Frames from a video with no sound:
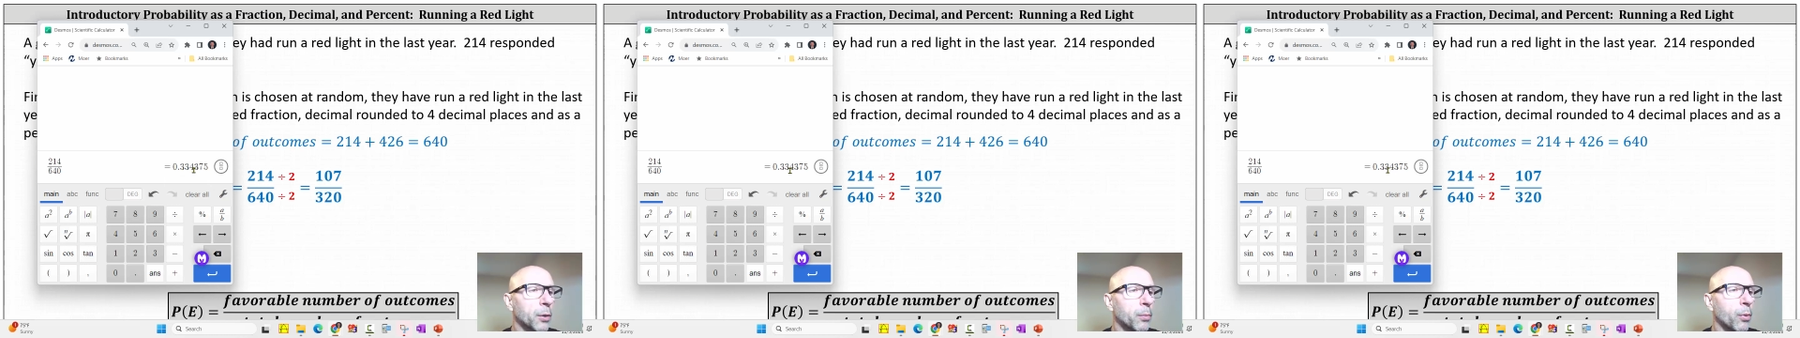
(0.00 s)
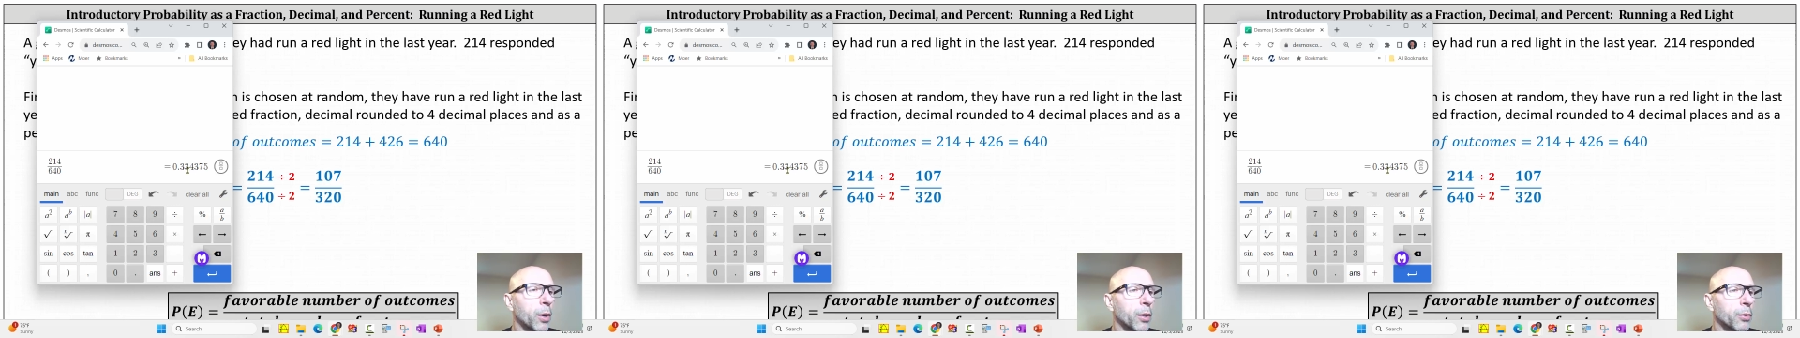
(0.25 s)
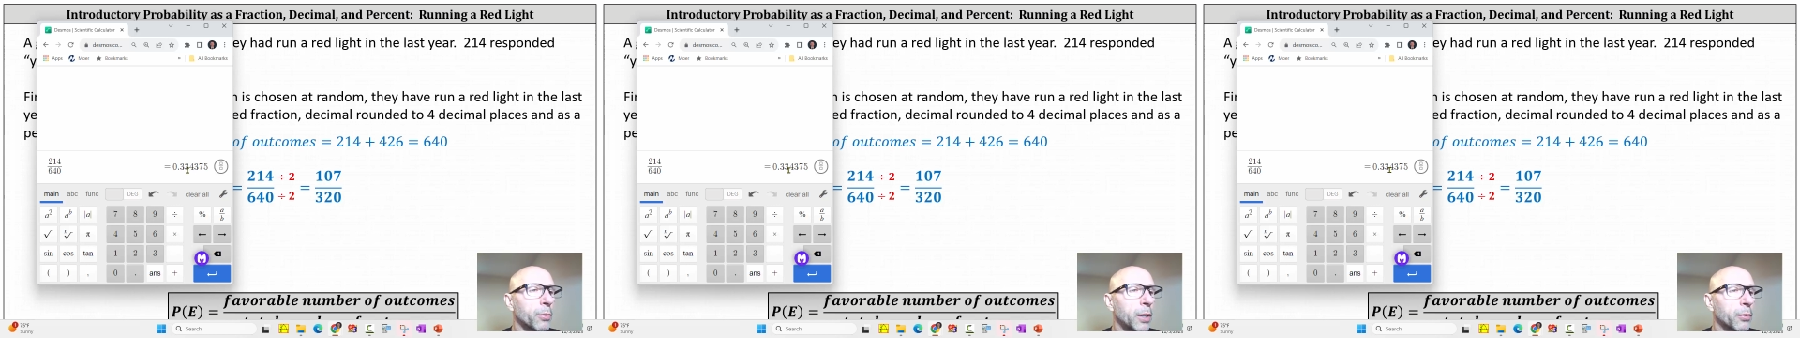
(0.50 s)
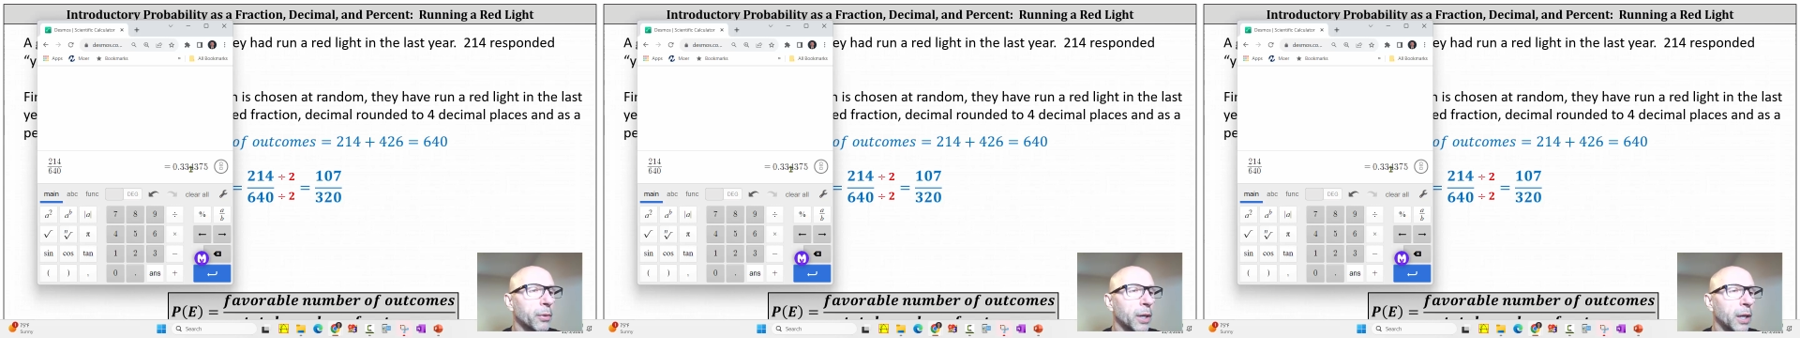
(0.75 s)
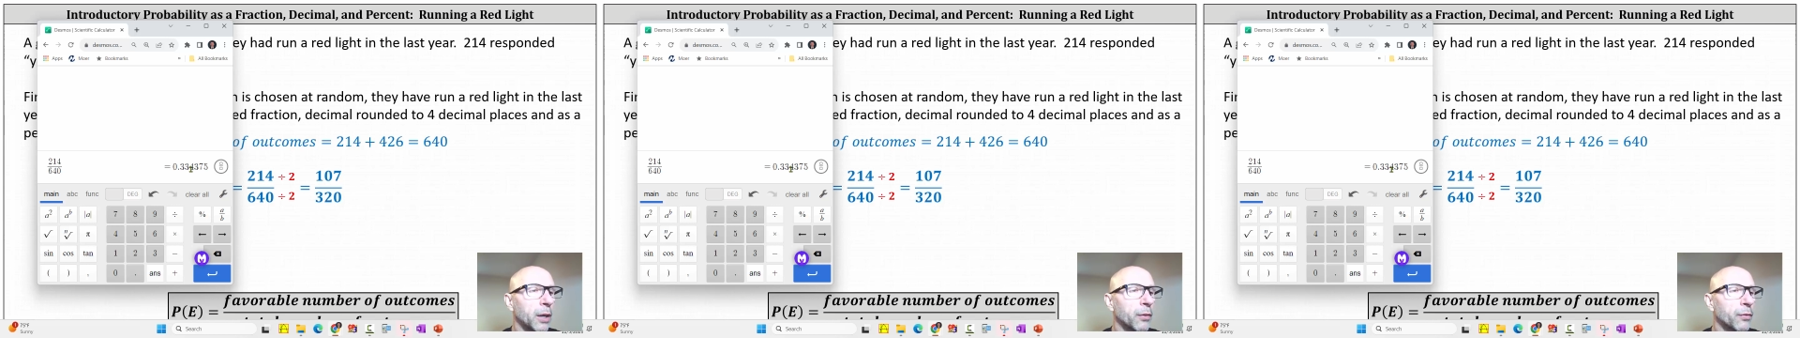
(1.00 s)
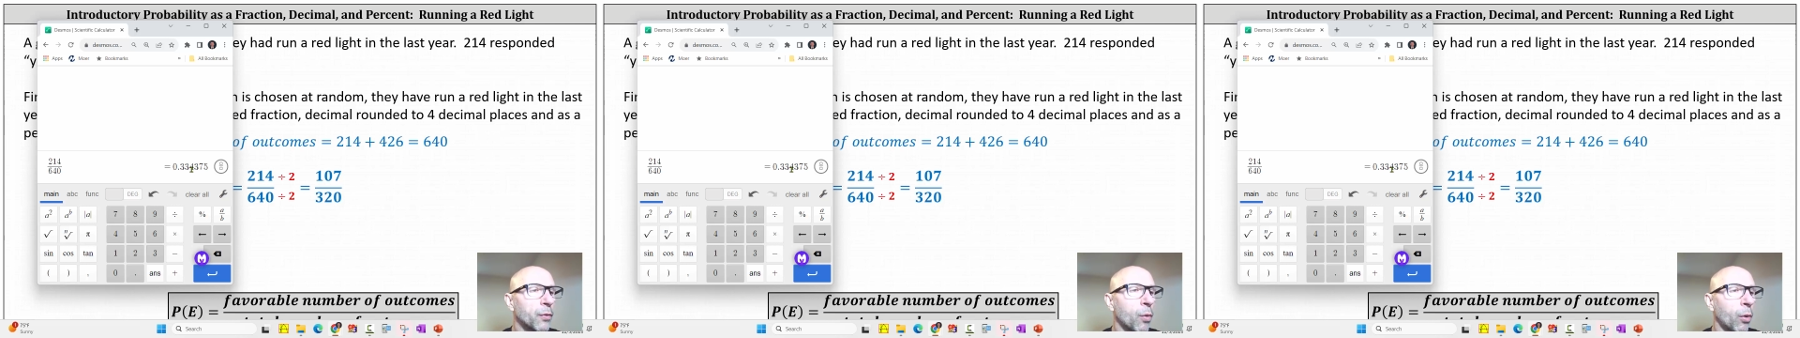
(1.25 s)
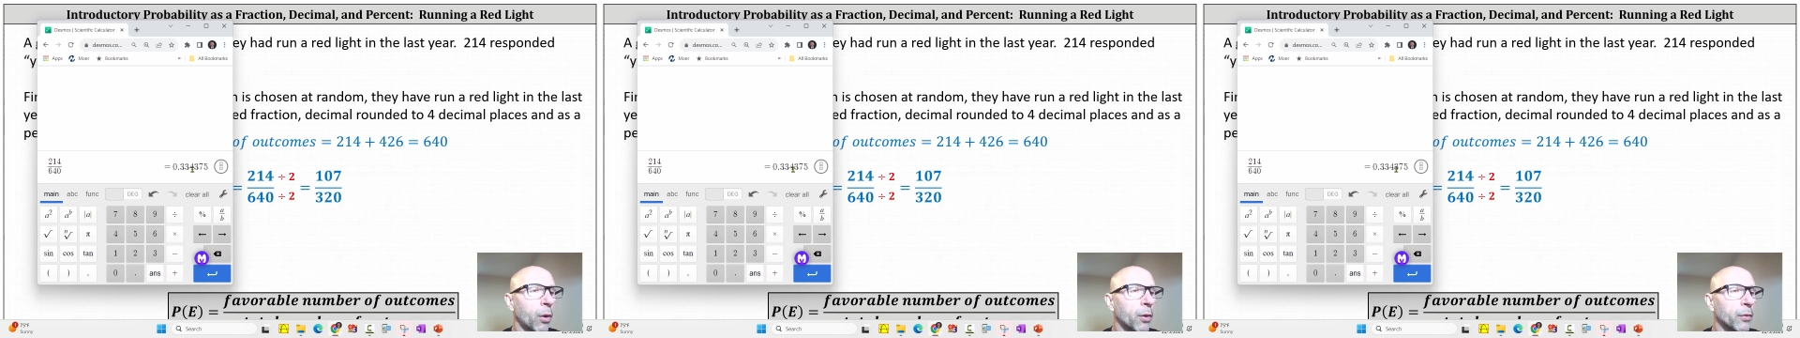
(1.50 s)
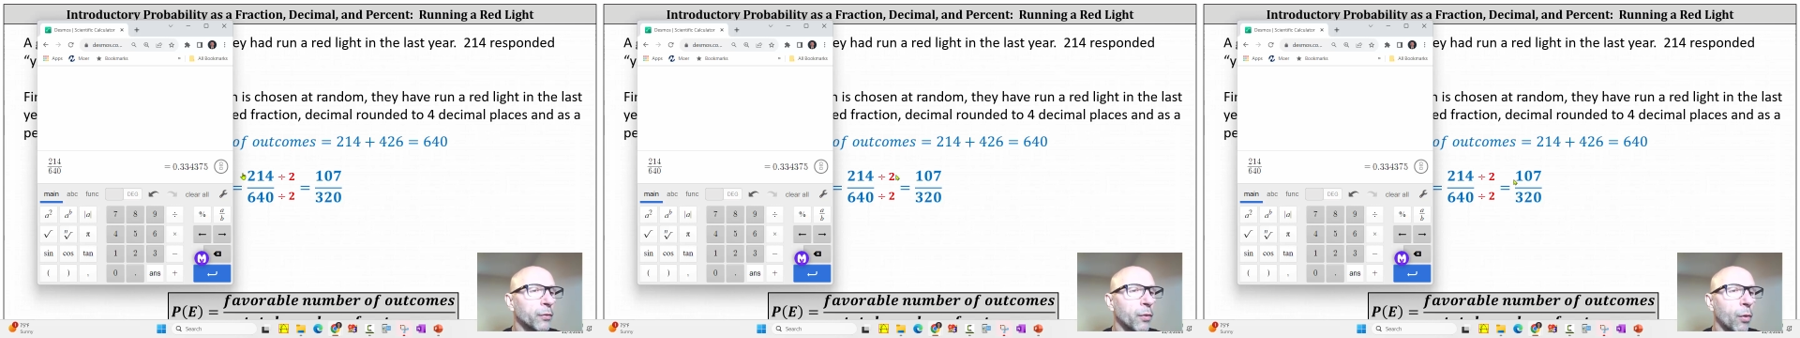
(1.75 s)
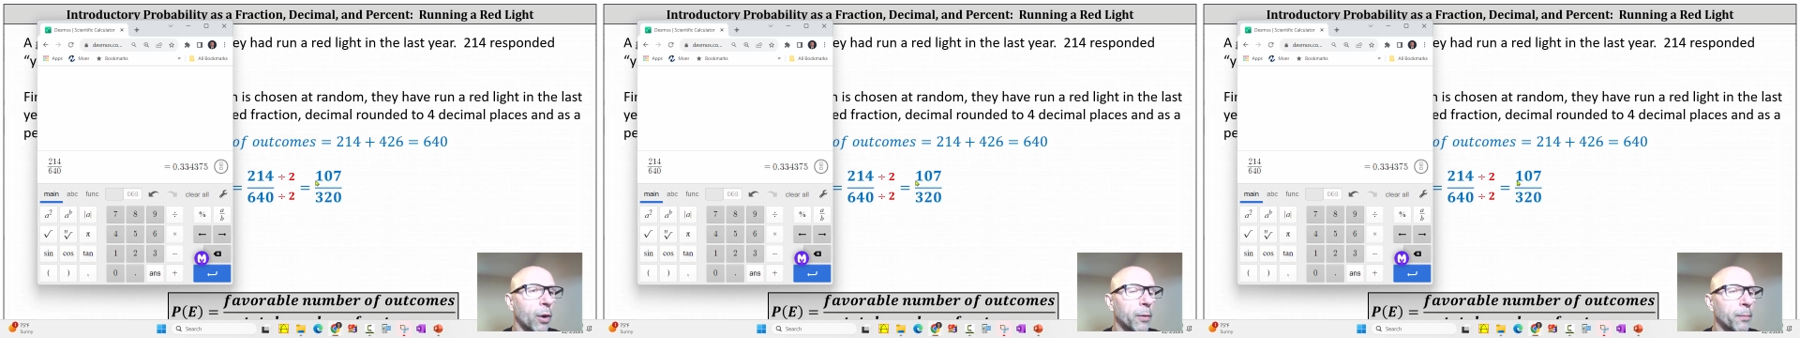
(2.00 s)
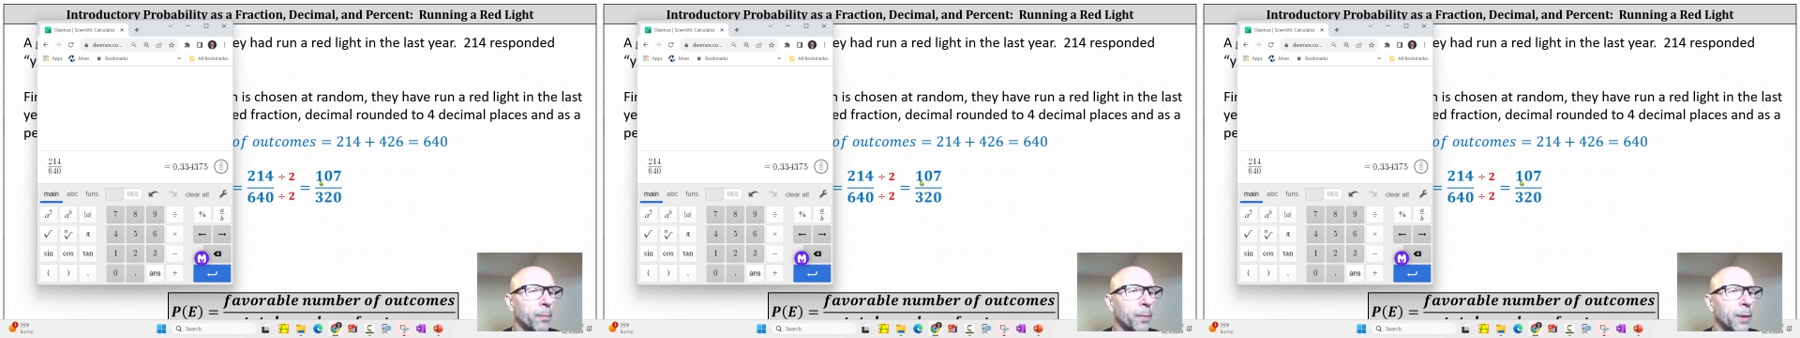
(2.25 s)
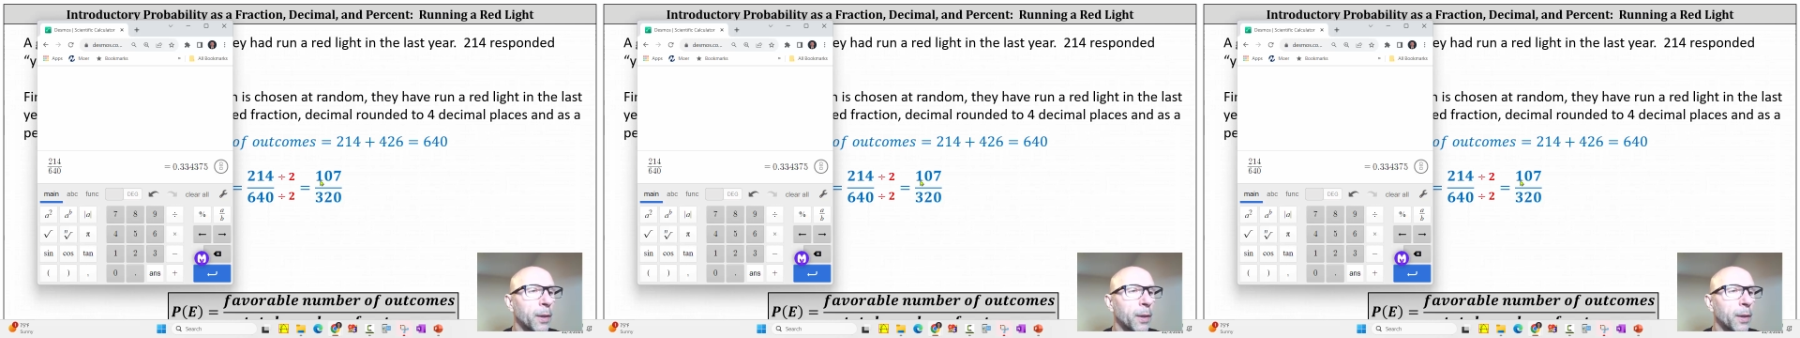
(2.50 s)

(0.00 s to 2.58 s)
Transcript: 0.3344.